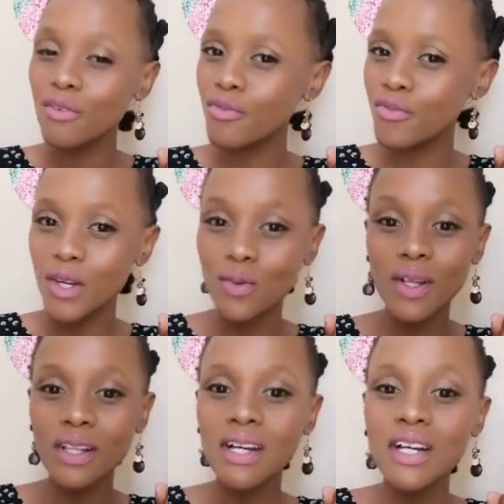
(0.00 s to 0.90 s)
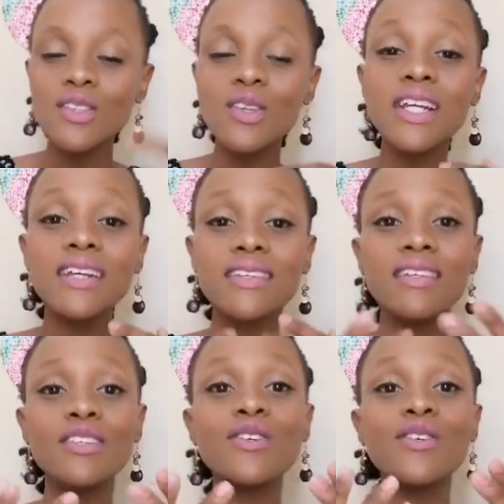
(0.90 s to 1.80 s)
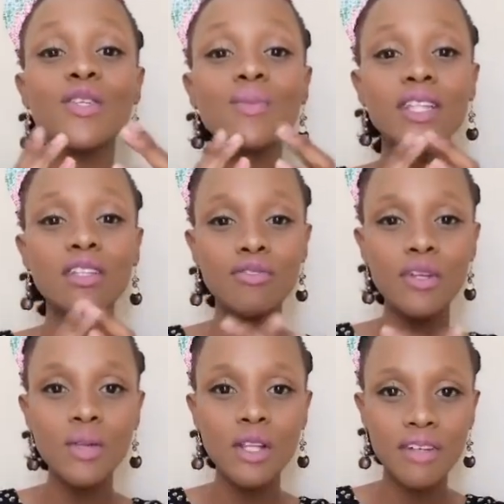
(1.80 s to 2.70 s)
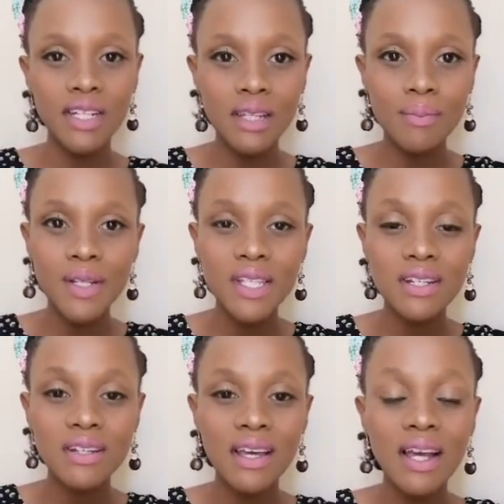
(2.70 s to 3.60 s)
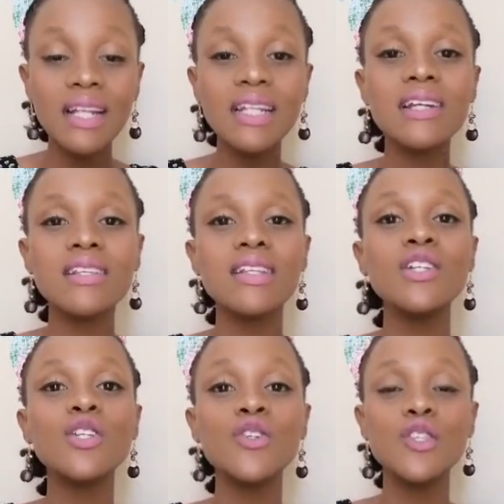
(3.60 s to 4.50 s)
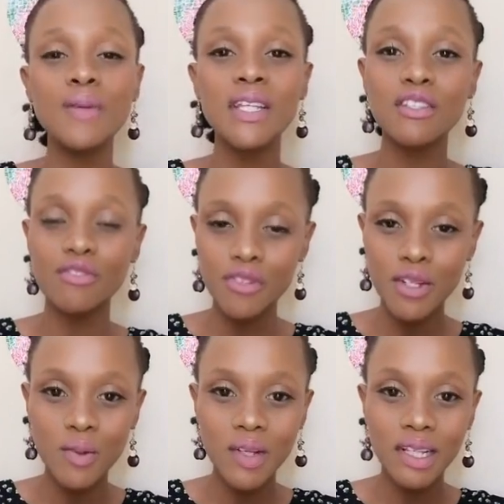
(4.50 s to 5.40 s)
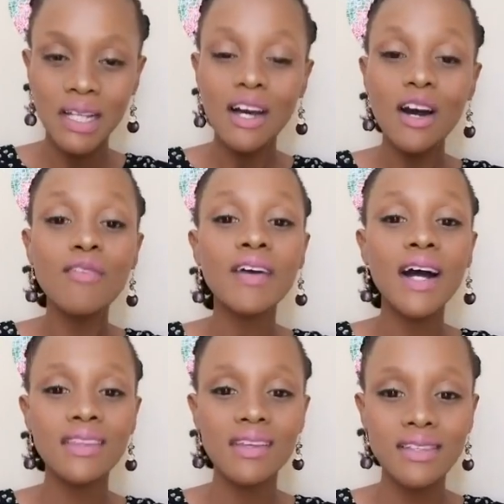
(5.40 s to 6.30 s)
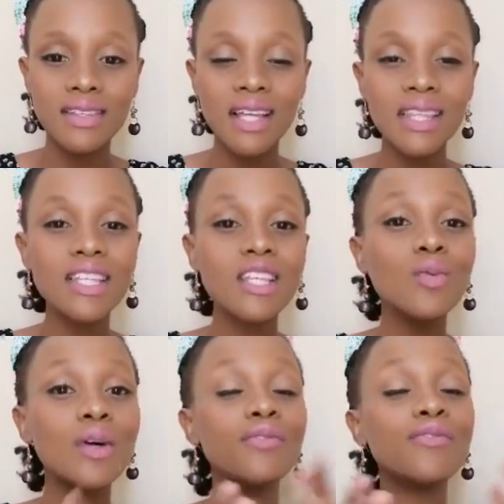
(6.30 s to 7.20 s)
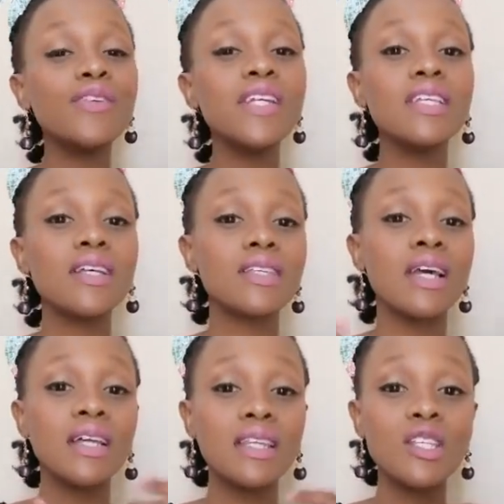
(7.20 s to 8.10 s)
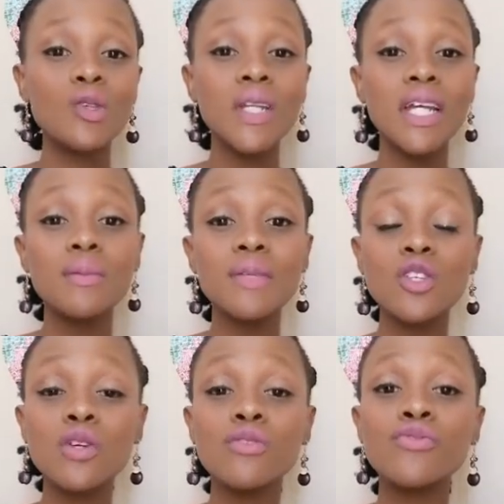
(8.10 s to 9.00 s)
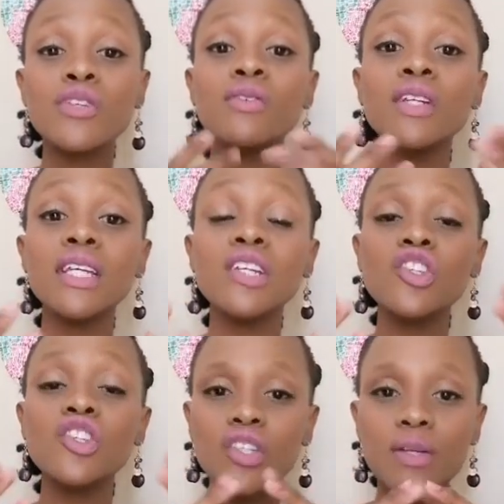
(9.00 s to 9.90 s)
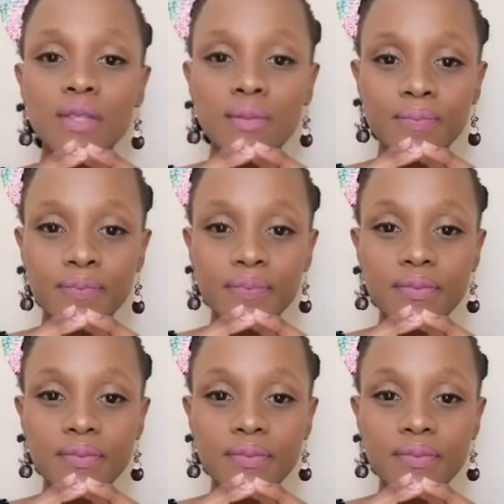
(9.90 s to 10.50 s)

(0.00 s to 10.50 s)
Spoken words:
Free will. So let us learn to respect the free will of another person. Let us learn to respect the free will of others. This is what frees us. This is what helps us to have free relationships.